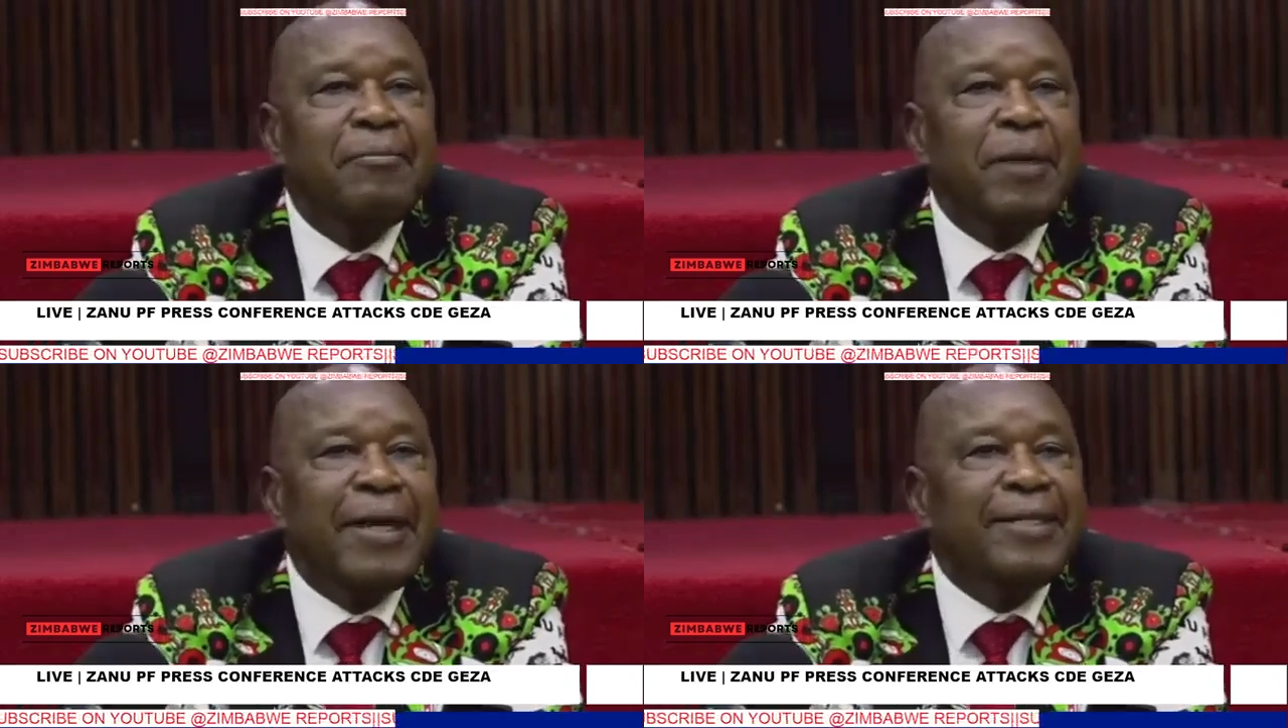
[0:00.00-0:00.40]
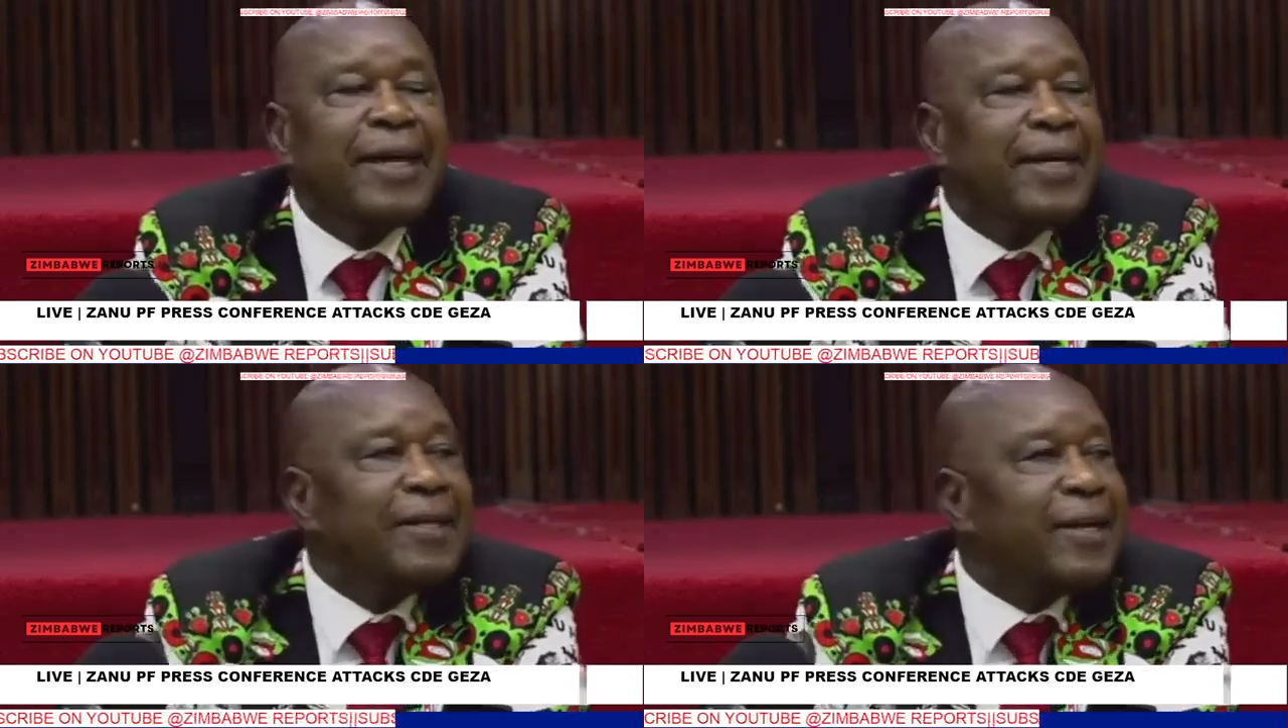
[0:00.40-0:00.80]

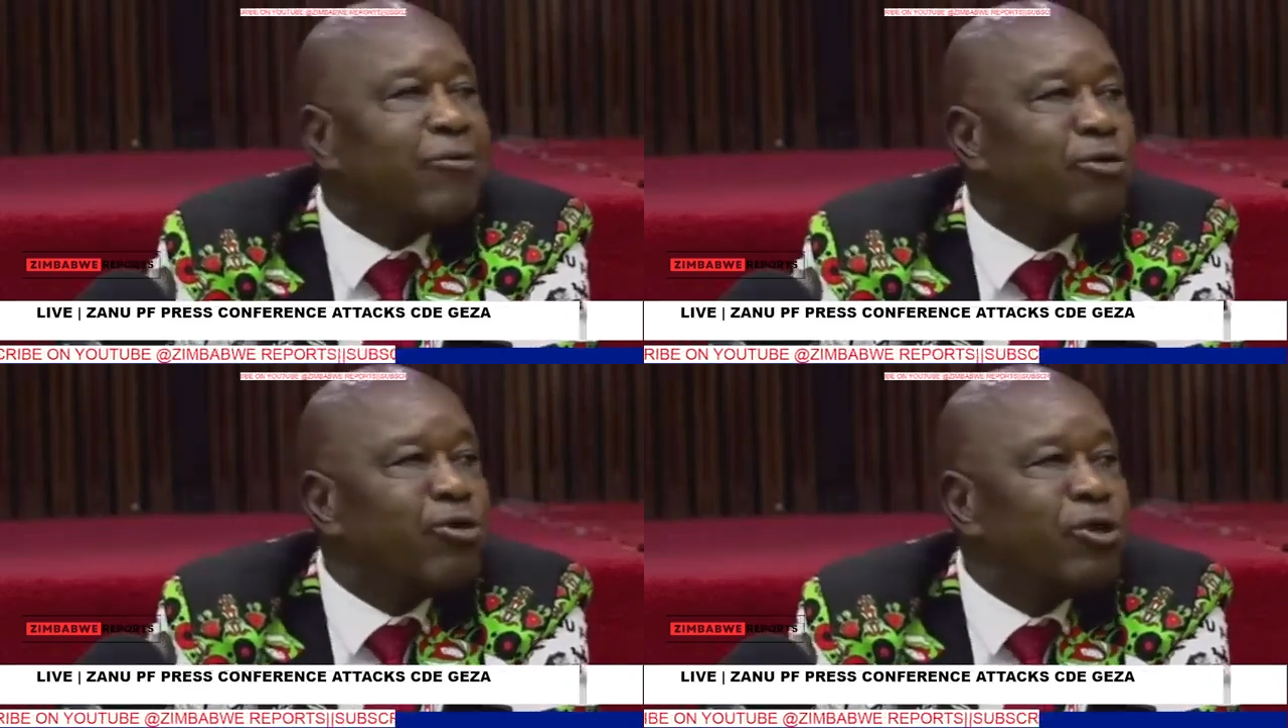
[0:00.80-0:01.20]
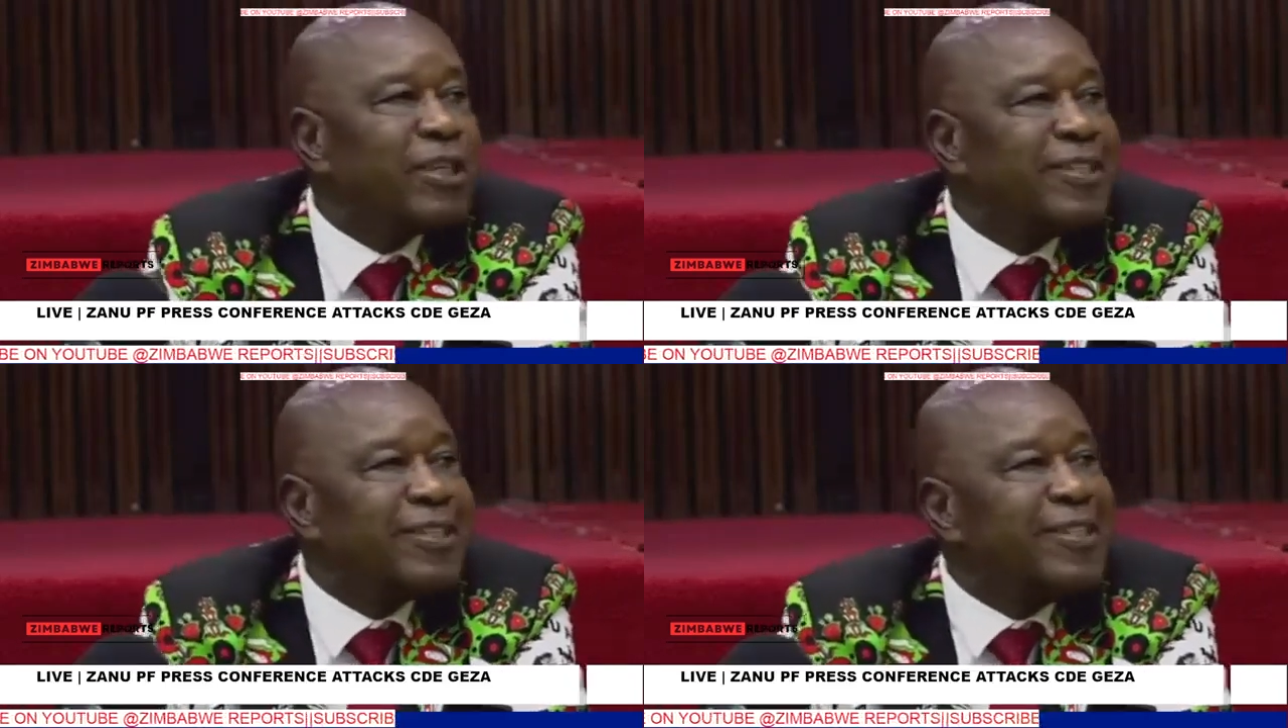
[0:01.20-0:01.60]
Maidan
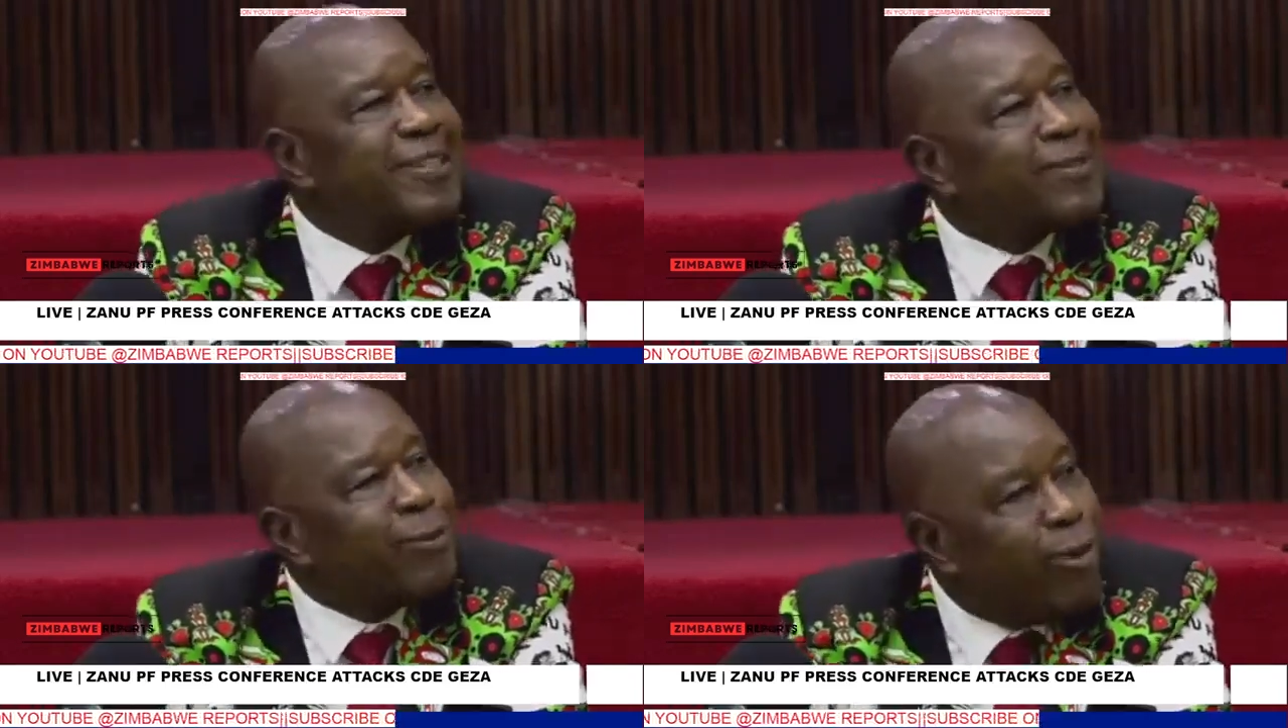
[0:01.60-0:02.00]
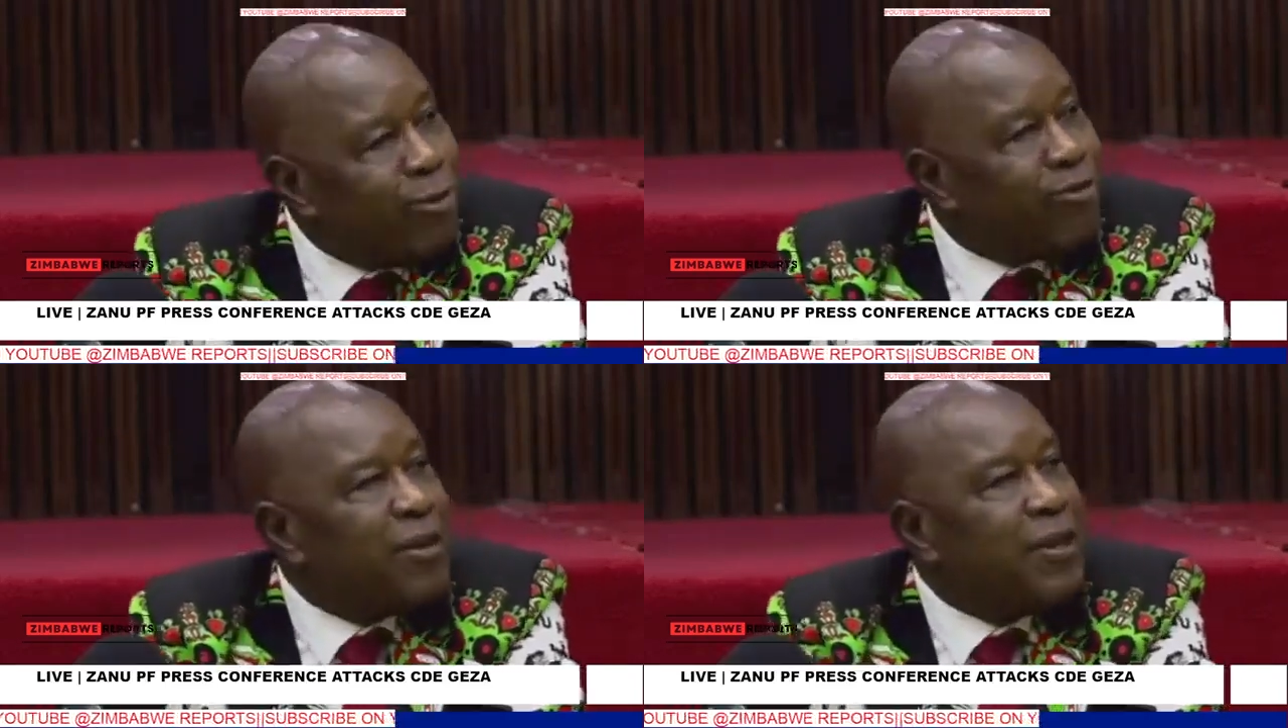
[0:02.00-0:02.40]
revolutions is
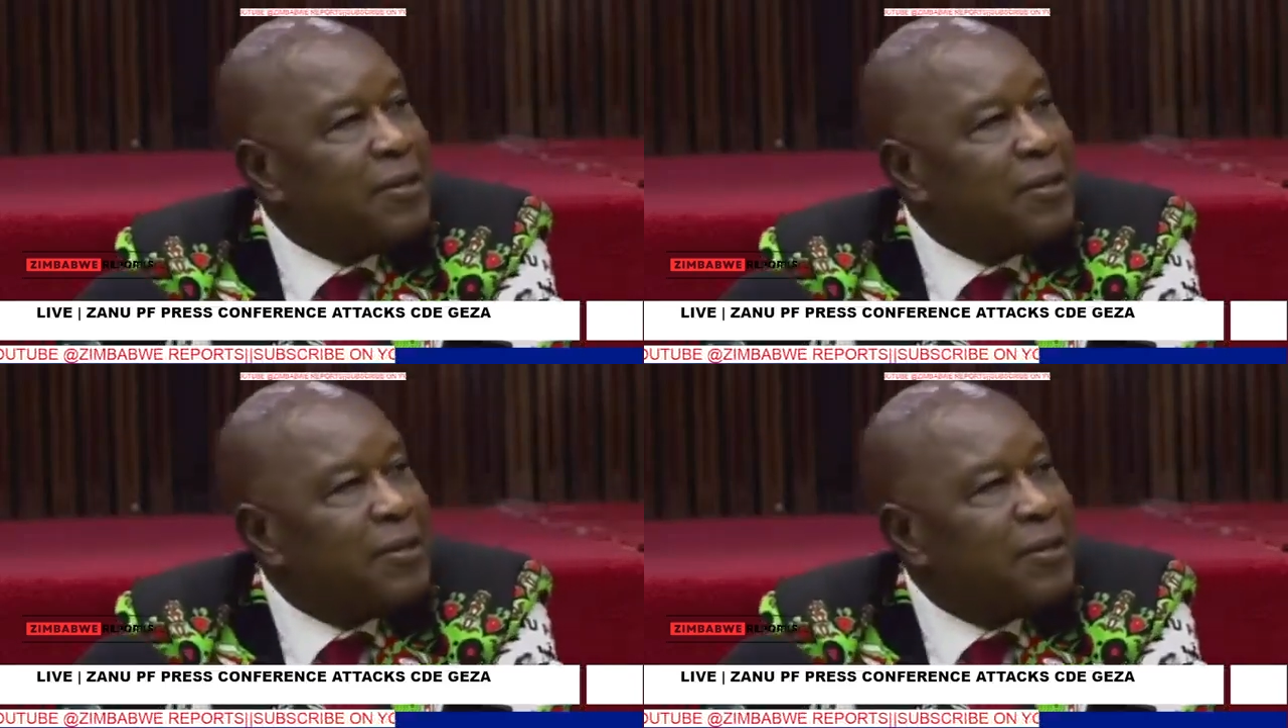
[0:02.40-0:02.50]
over,